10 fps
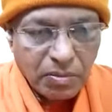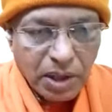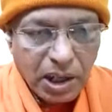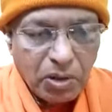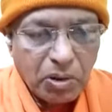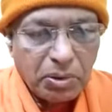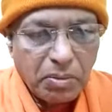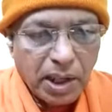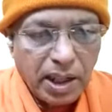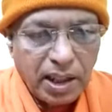value of
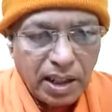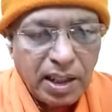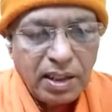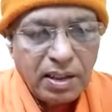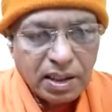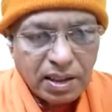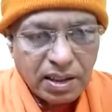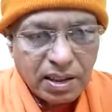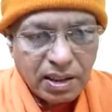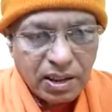the money increases,
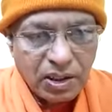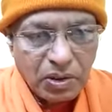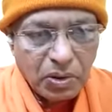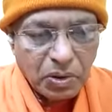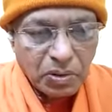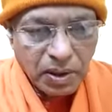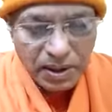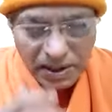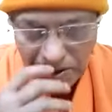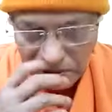your
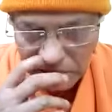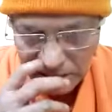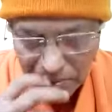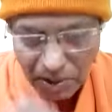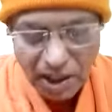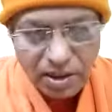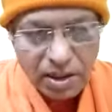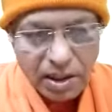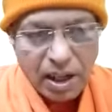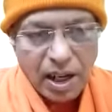that means
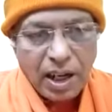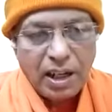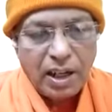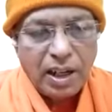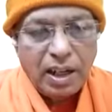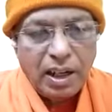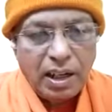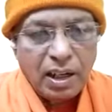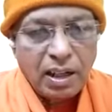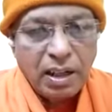
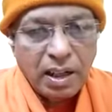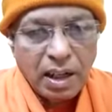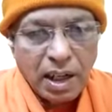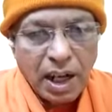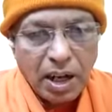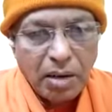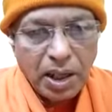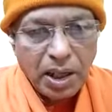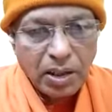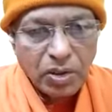I have
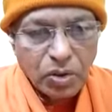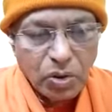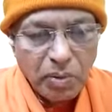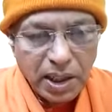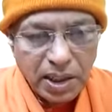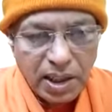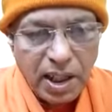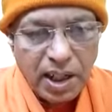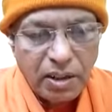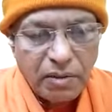a so much
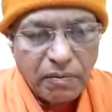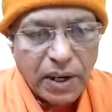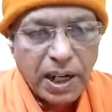greed.